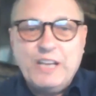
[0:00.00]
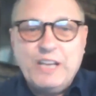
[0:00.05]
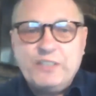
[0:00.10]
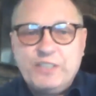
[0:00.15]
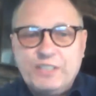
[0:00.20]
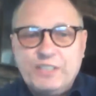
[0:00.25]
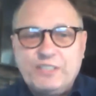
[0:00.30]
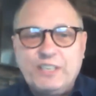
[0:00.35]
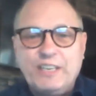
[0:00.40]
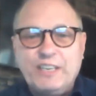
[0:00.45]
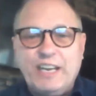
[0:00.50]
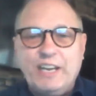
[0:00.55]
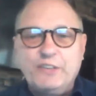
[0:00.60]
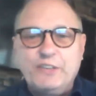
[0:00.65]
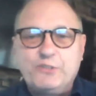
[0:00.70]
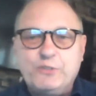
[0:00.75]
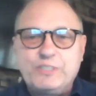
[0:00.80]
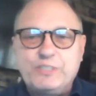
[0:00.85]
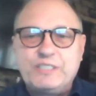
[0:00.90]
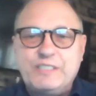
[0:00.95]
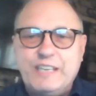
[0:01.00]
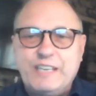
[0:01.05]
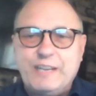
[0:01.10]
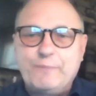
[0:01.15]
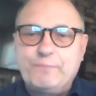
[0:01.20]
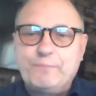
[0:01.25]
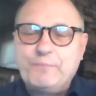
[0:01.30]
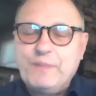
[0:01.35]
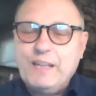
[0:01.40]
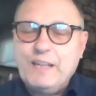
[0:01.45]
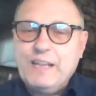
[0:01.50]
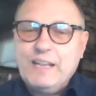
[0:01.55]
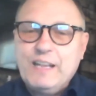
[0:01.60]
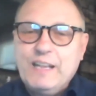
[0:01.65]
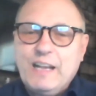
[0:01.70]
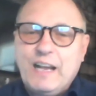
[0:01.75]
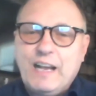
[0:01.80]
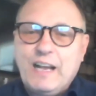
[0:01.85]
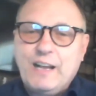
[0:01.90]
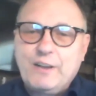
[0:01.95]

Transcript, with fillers: So just an interesting